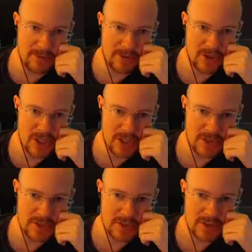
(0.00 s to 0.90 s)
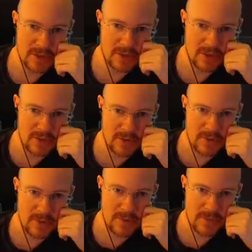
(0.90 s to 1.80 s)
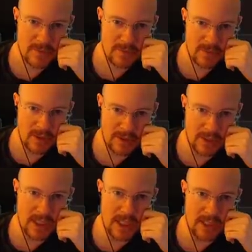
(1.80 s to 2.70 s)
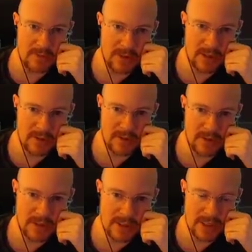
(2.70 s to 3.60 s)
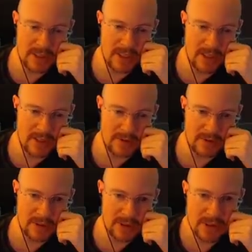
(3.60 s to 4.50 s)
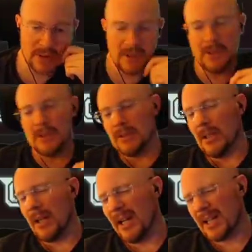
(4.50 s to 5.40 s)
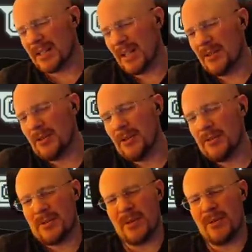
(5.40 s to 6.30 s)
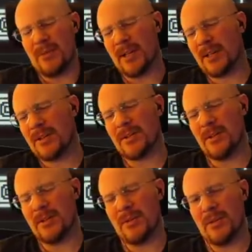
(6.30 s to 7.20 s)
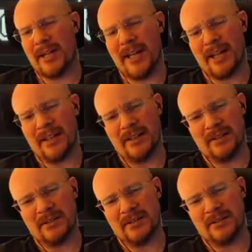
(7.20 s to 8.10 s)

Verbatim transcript: Per chance. I think I can, right? Yes, I can. Uh, actually, I don't know. Do I want mind control or do I want hacking?